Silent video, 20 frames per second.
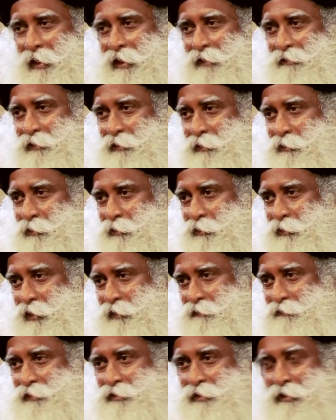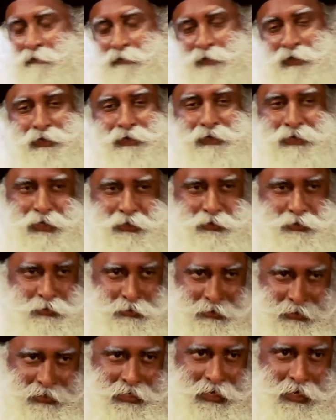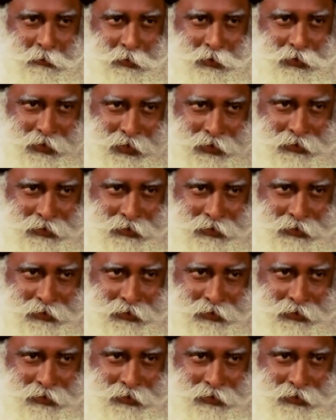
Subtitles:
I think you're looking for something unnatural that happened